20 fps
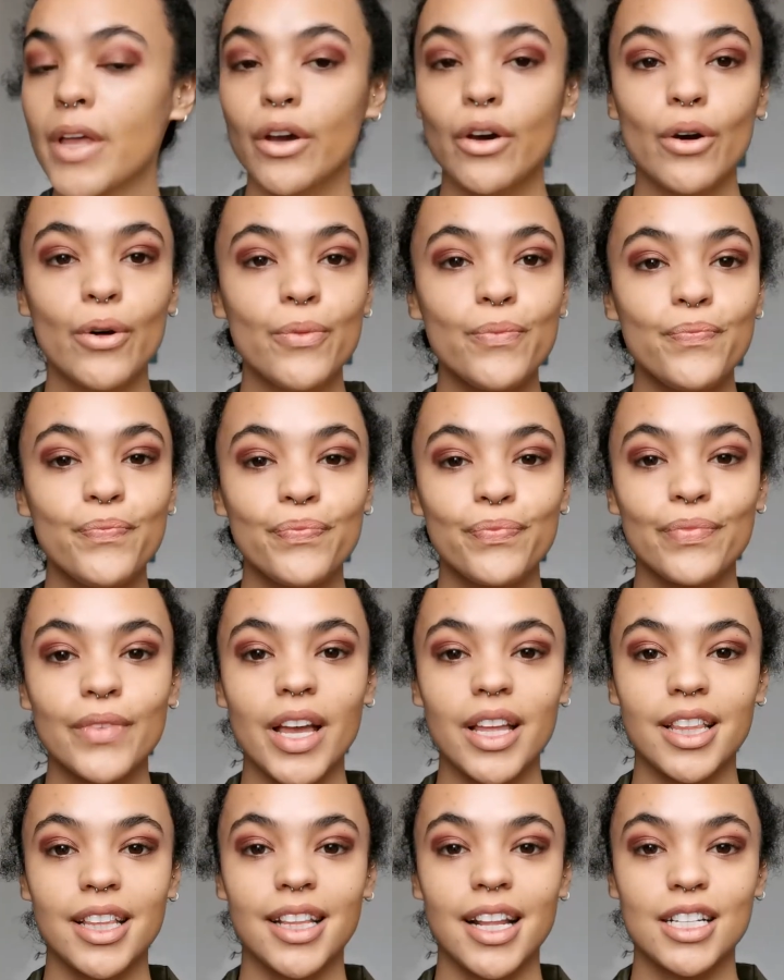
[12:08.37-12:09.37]
Cool,
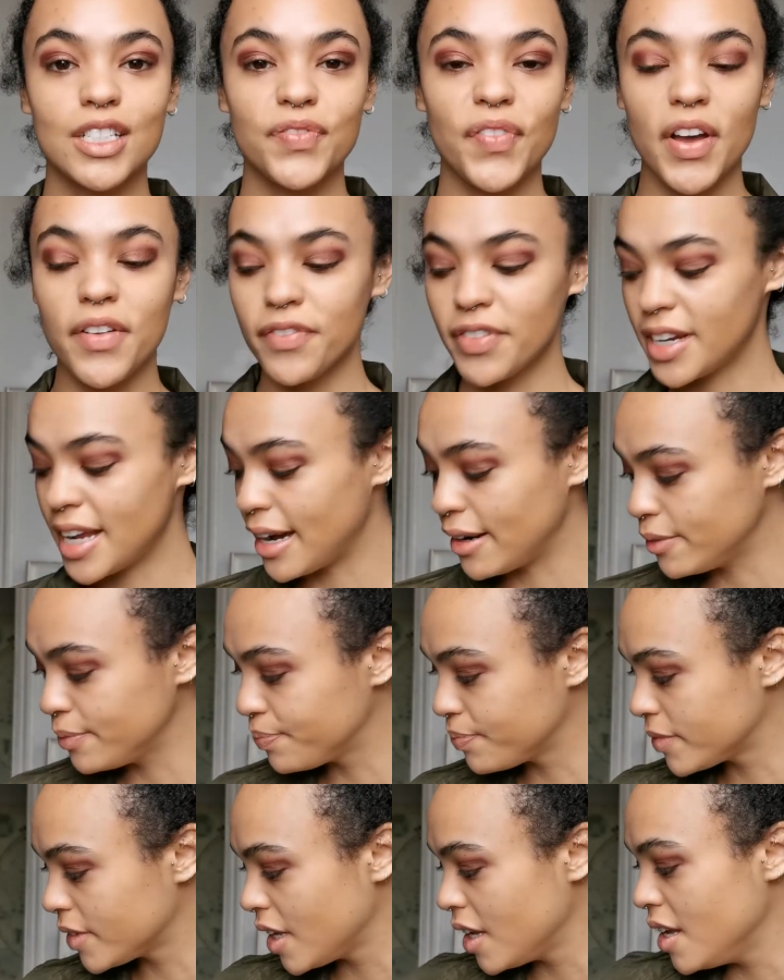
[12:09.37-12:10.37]
I think that's fine for now.
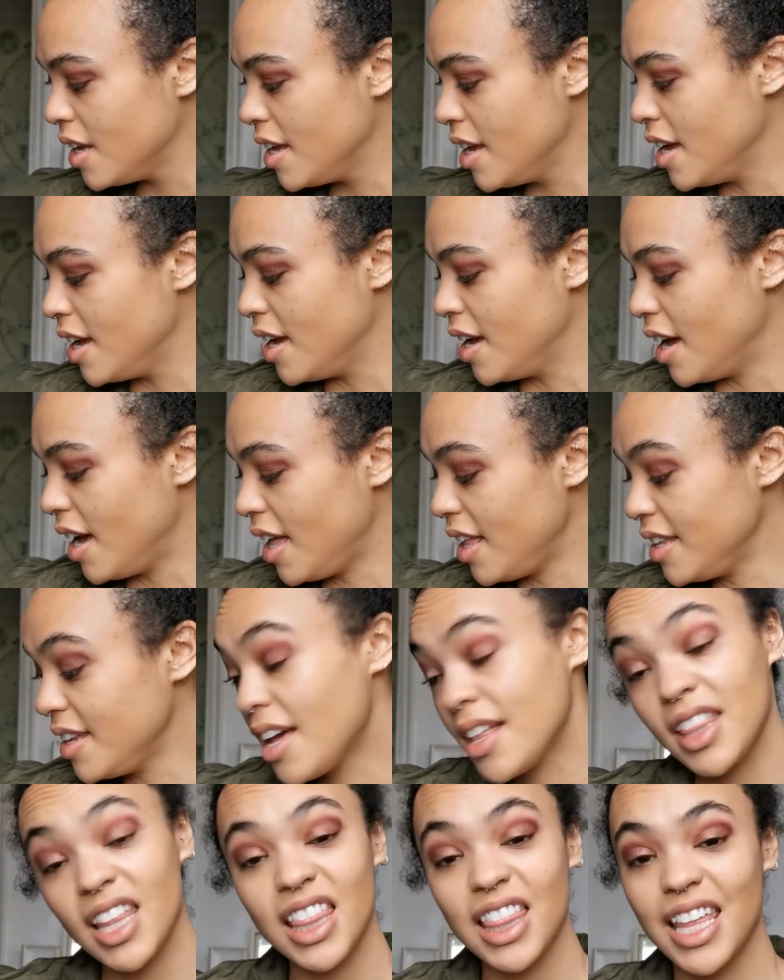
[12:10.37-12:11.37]

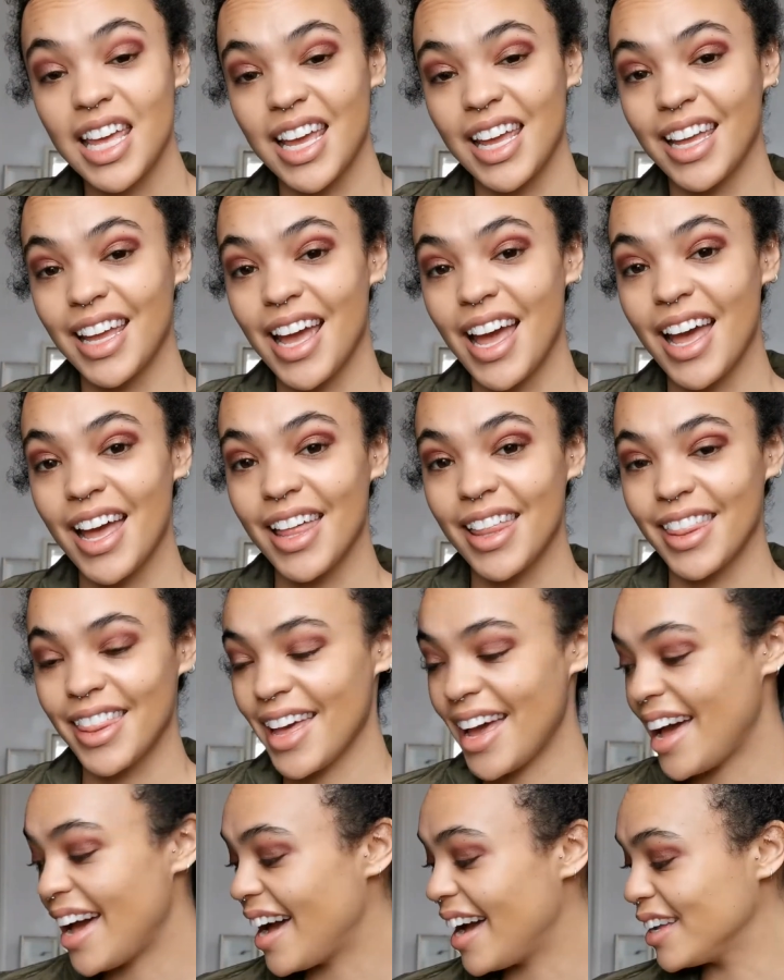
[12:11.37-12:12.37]
Another thing
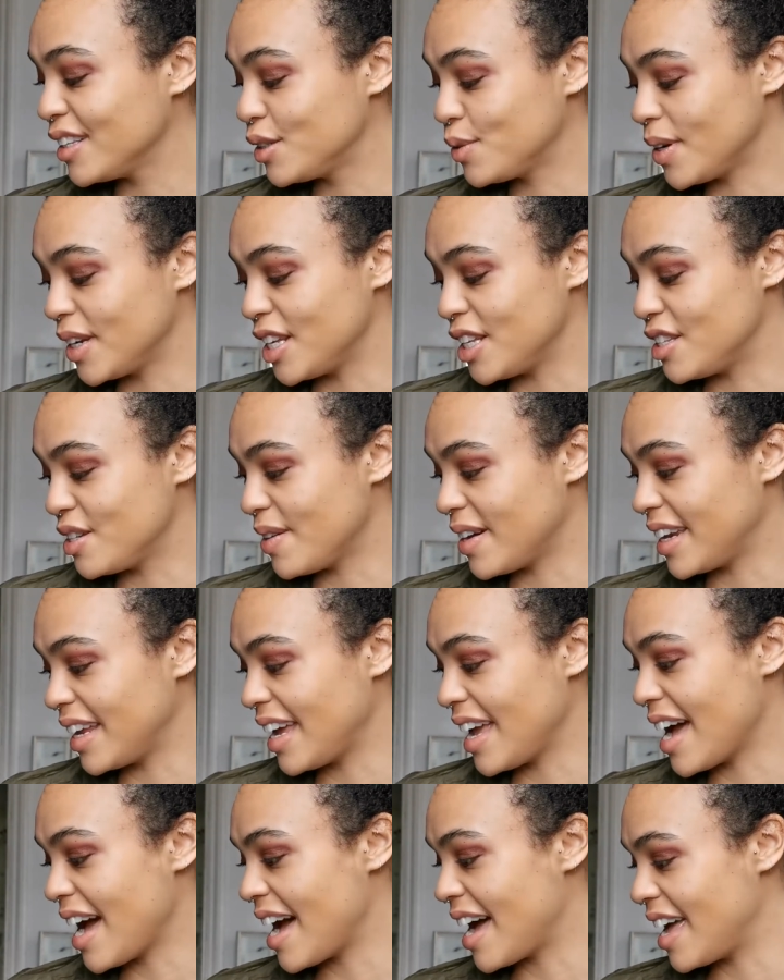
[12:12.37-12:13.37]
that
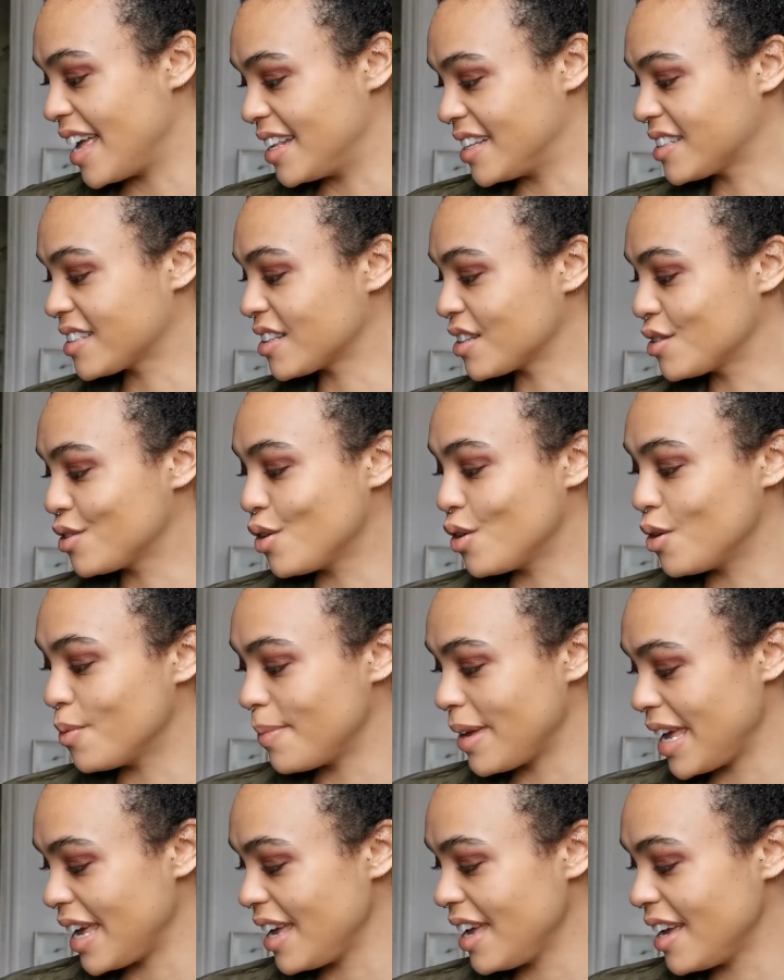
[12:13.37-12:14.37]
2020 has taught
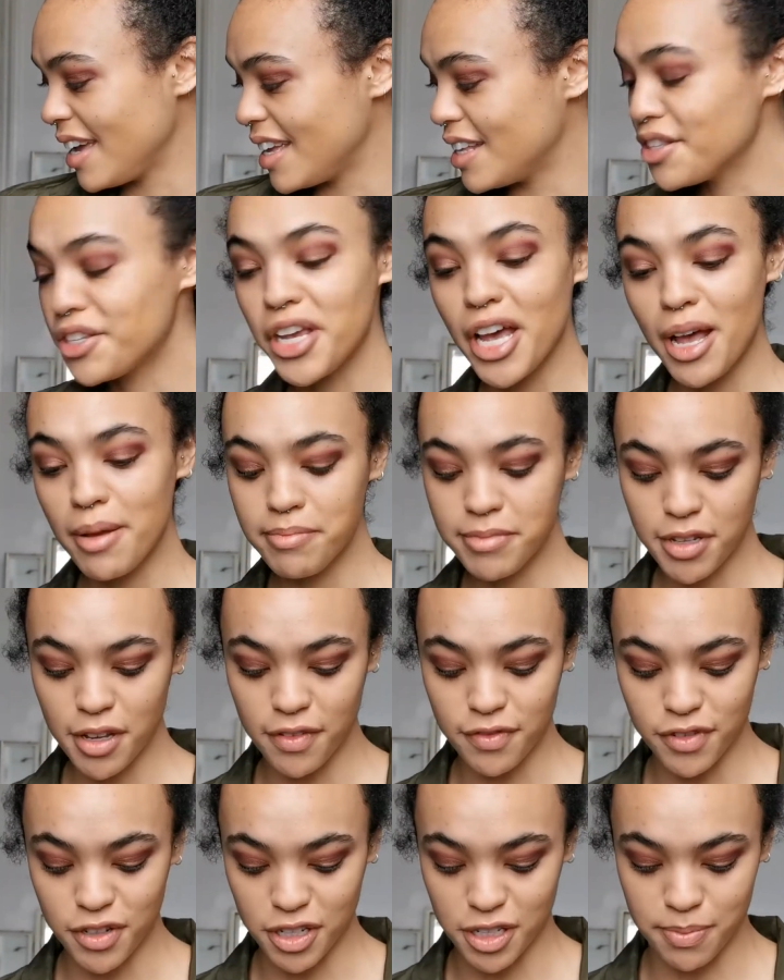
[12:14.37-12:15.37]
me, in terms
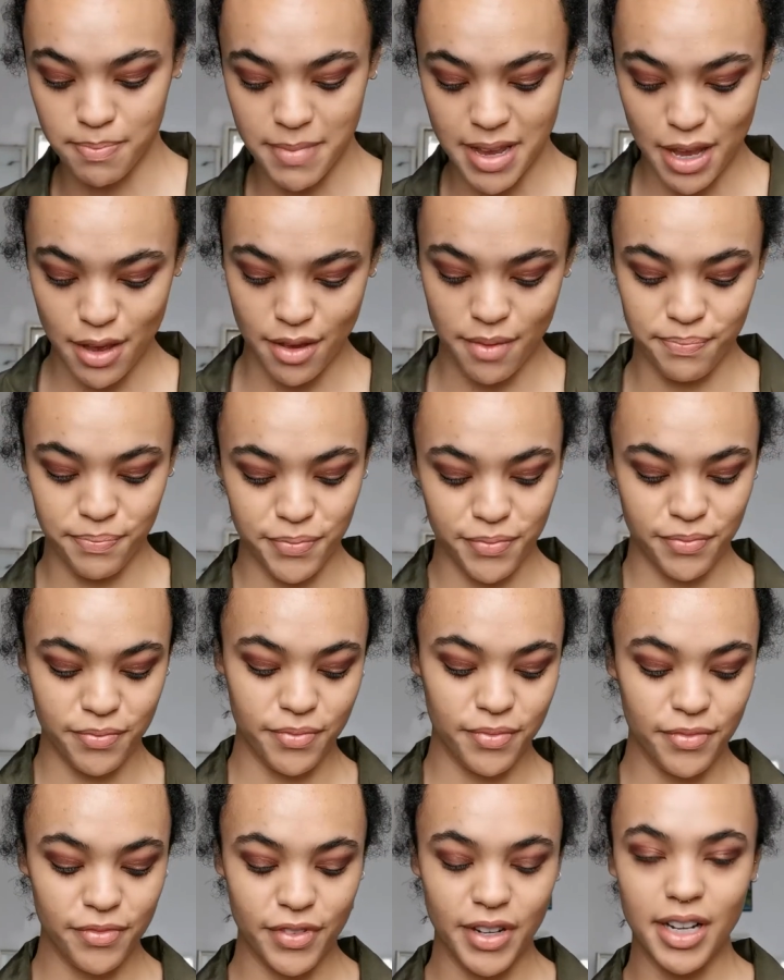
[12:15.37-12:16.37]
of just me
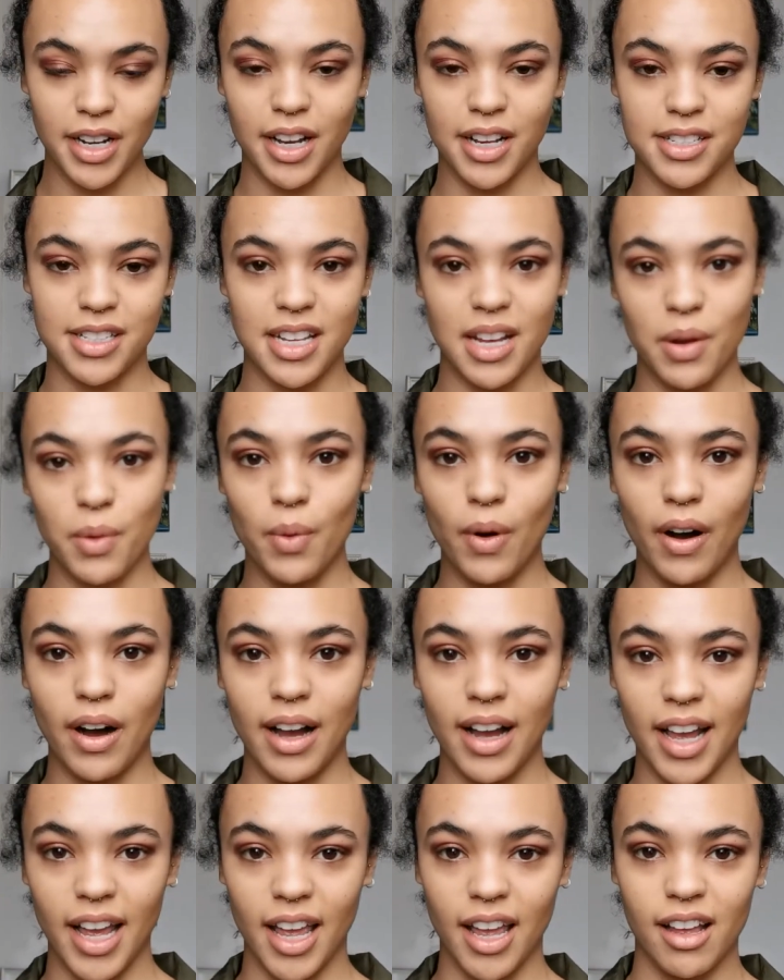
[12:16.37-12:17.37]
realising what
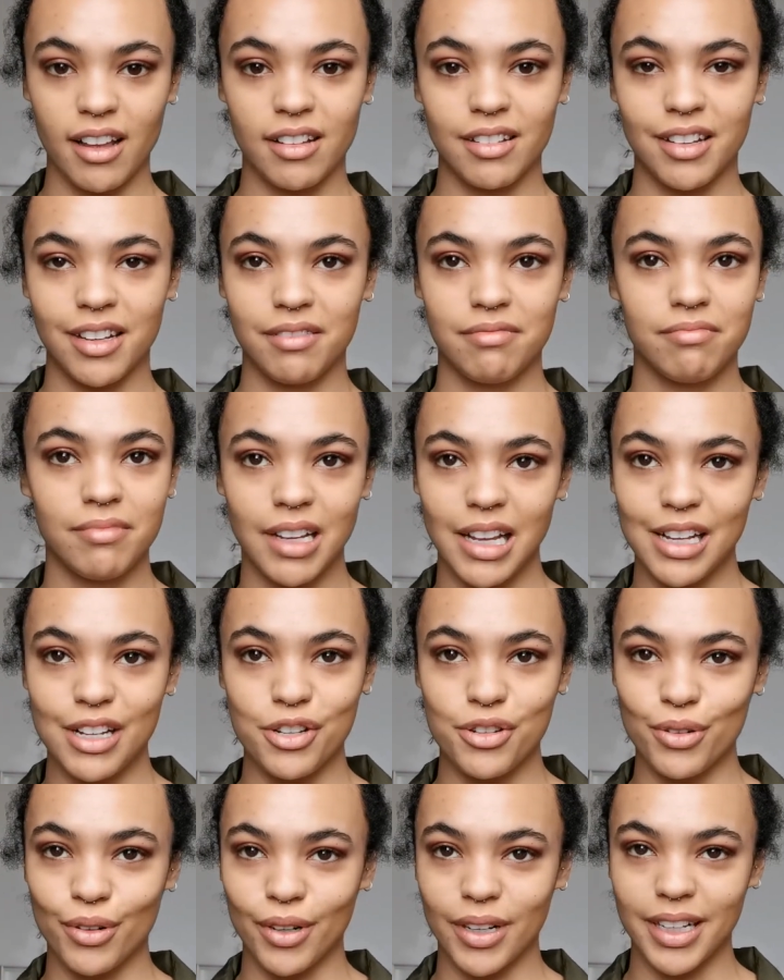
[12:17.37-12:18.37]
I
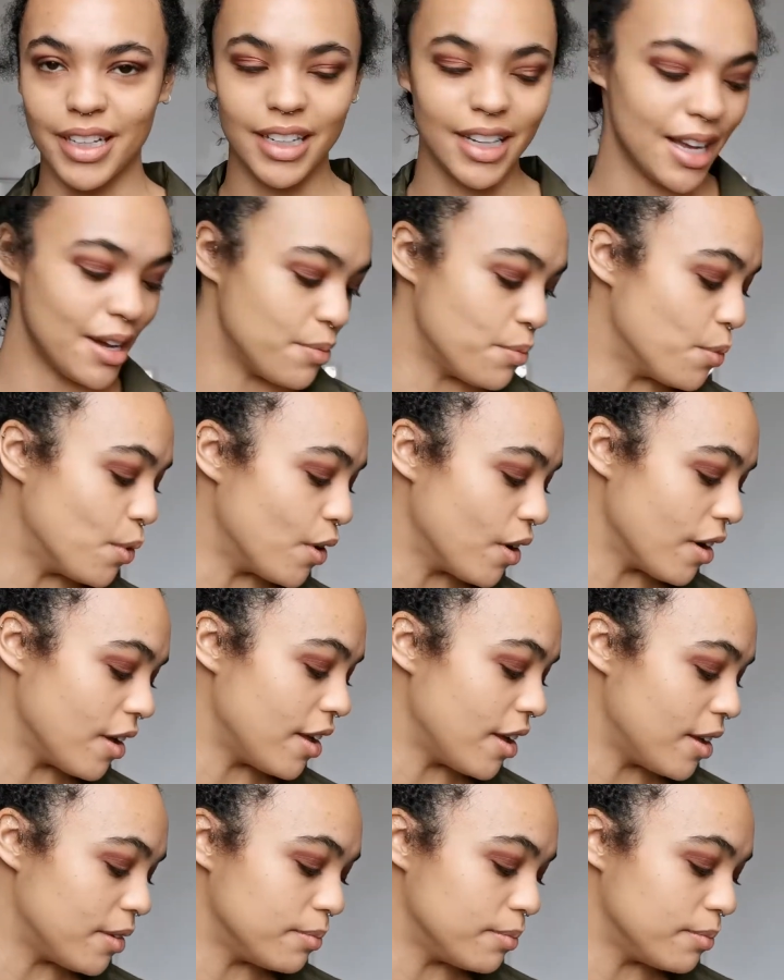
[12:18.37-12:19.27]
enjoy and what